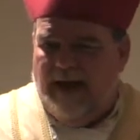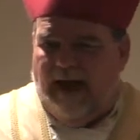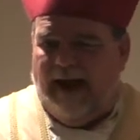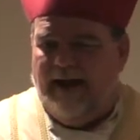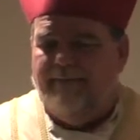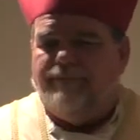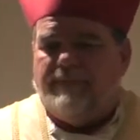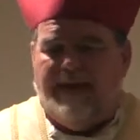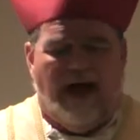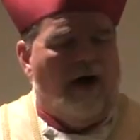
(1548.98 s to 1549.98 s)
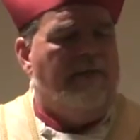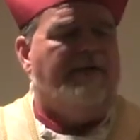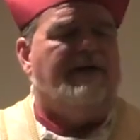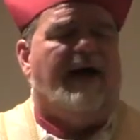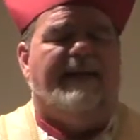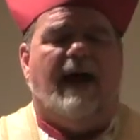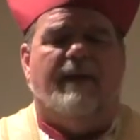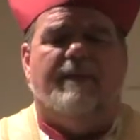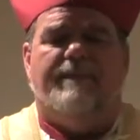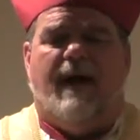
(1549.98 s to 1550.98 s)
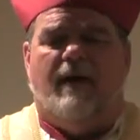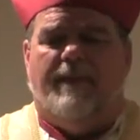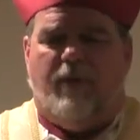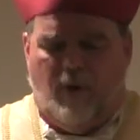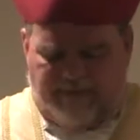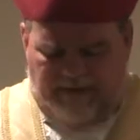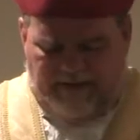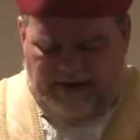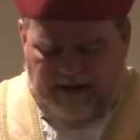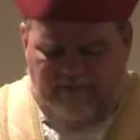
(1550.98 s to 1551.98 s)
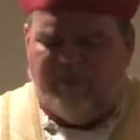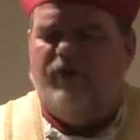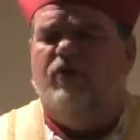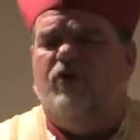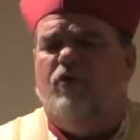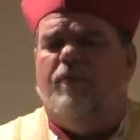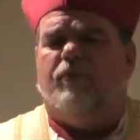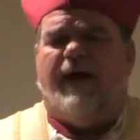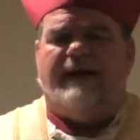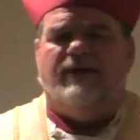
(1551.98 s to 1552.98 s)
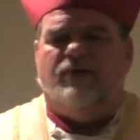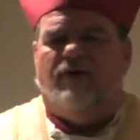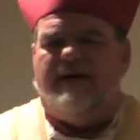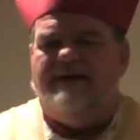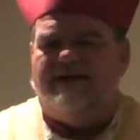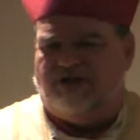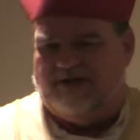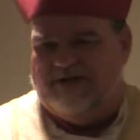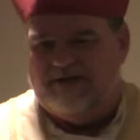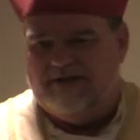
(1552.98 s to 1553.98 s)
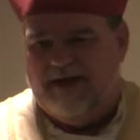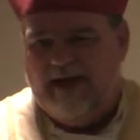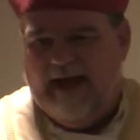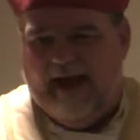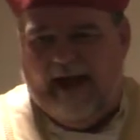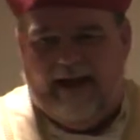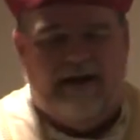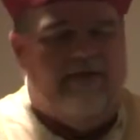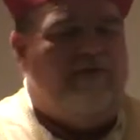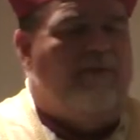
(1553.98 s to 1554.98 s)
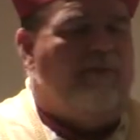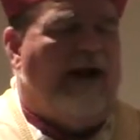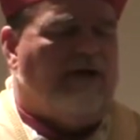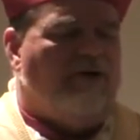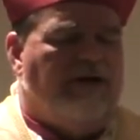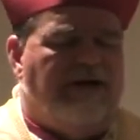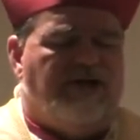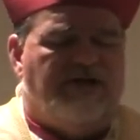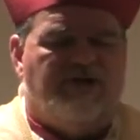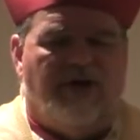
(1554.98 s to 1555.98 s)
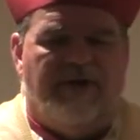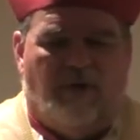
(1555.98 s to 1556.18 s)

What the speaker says: And now the Pope simply gives new practical conditions. And if the practical conditions are the